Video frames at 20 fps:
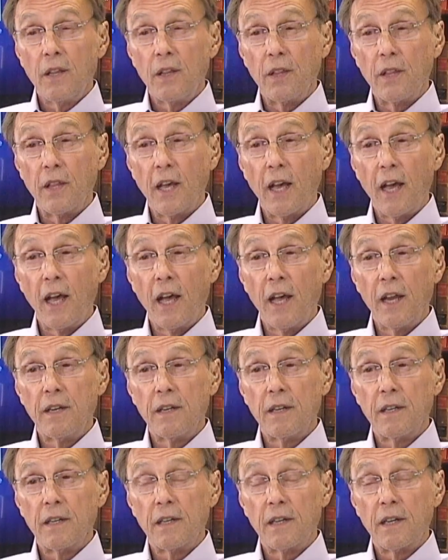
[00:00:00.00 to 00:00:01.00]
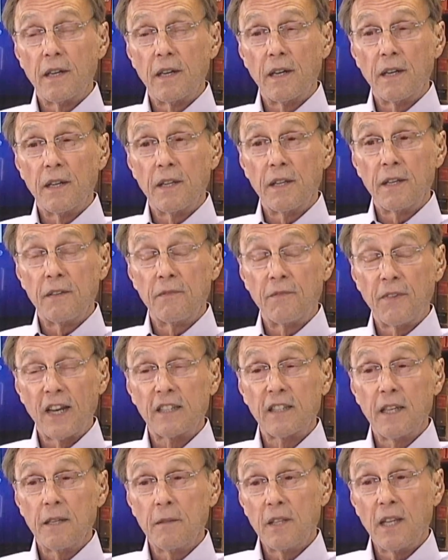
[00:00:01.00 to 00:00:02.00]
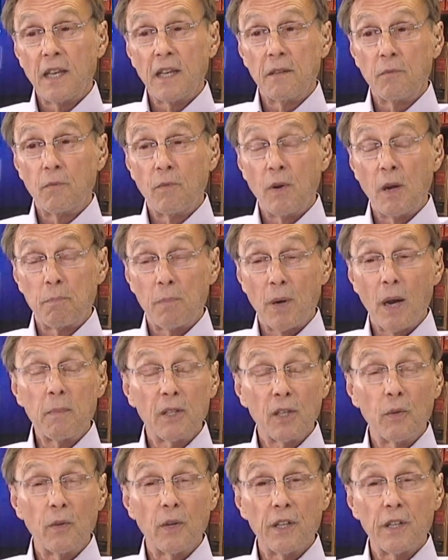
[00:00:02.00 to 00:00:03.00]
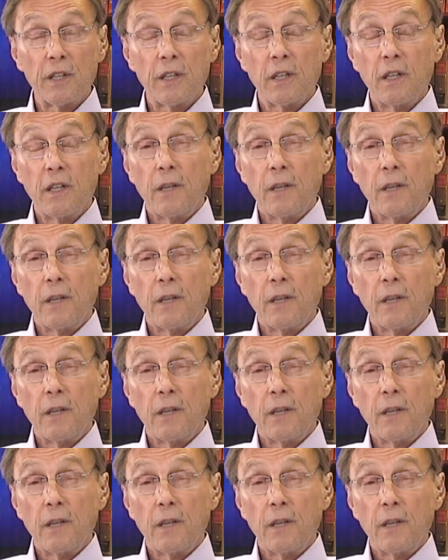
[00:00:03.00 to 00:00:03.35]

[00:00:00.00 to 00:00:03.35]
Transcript: that, uh, in fact, they, they went public with it,